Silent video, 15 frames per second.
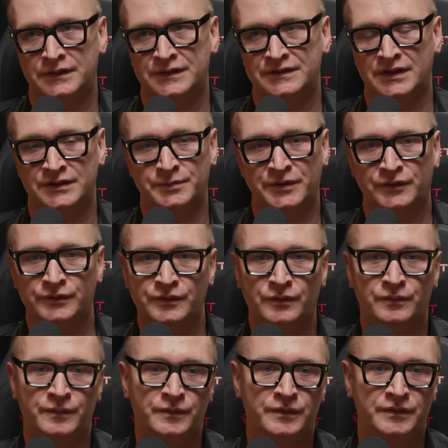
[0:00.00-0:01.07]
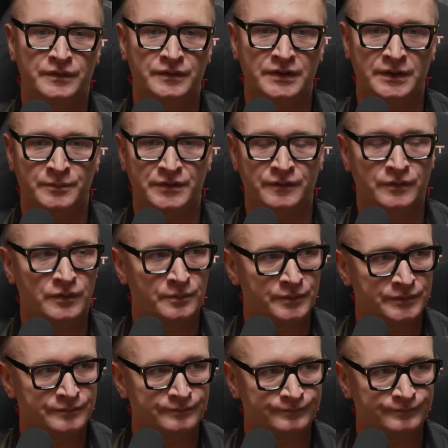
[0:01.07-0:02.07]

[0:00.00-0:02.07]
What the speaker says: aspect of game development.